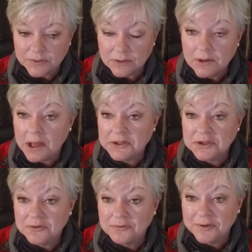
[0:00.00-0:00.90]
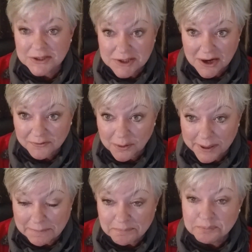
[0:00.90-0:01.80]
not to feel sorry for
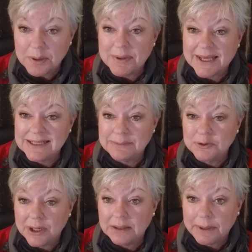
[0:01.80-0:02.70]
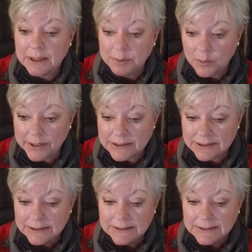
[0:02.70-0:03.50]
me, but because I'm trying to make a point.